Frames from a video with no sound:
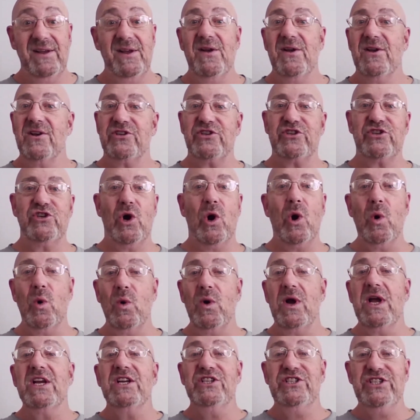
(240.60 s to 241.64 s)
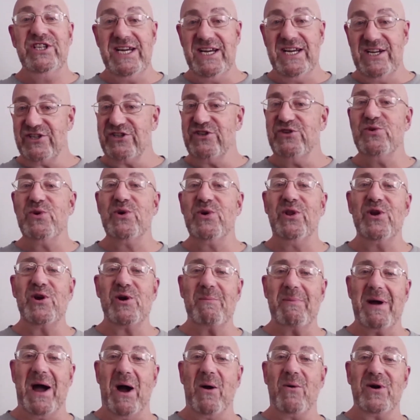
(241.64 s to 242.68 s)
So Gina's nuclear
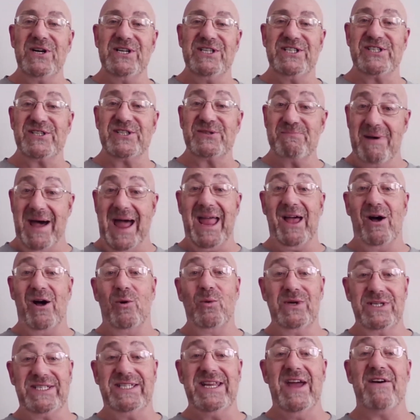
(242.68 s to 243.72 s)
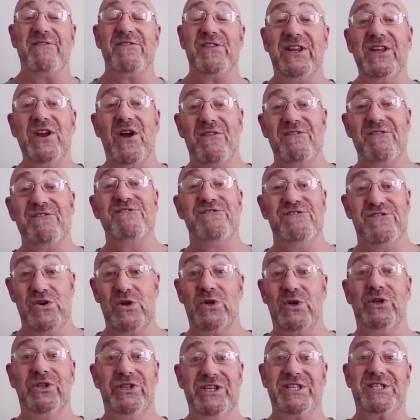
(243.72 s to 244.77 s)
powered smile was definitely on
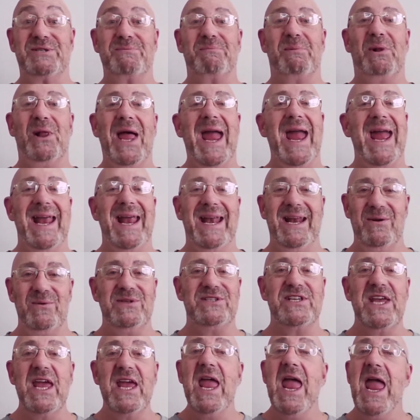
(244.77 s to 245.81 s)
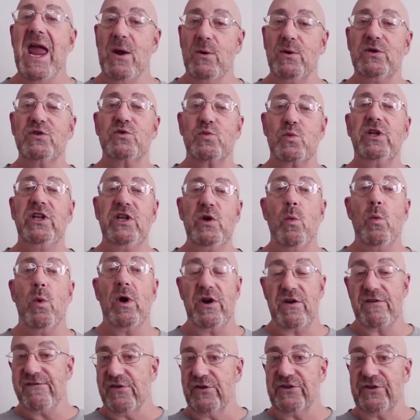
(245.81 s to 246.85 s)
full display, and it was it was really
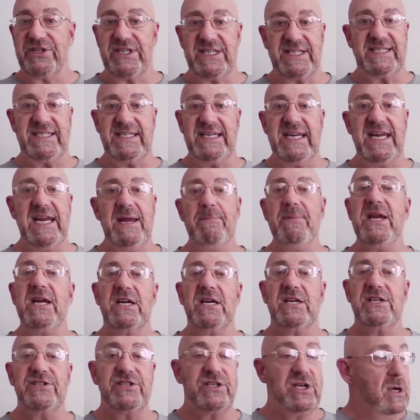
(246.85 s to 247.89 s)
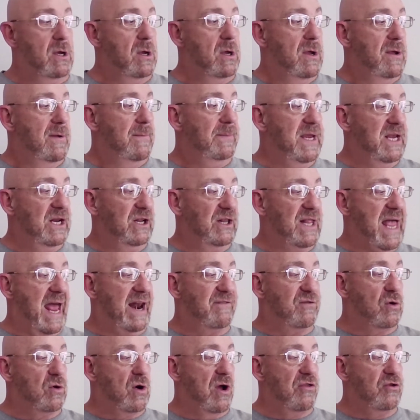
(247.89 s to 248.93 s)
wonderful to see because in a lot
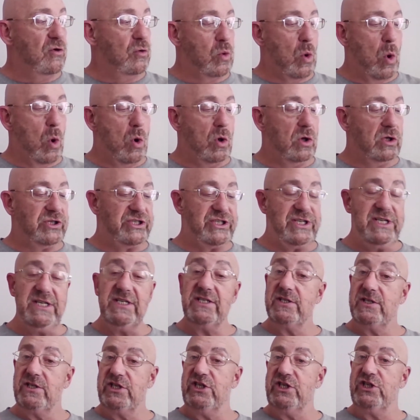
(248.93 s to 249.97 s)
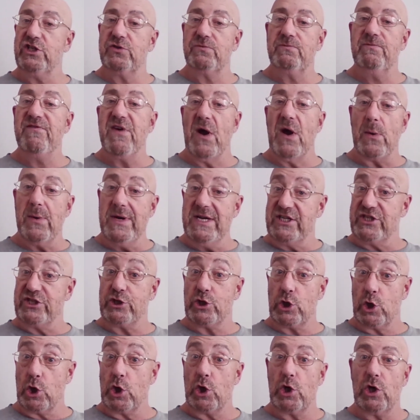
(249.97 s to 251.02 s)
of her other roles, she's she's very
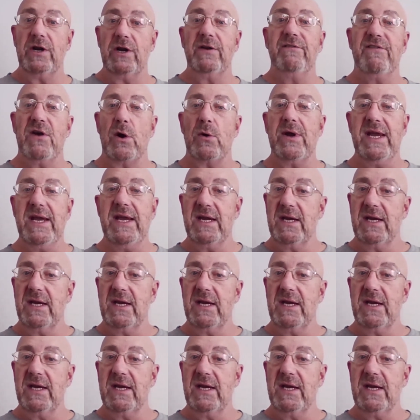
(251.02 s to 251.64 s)
stern, very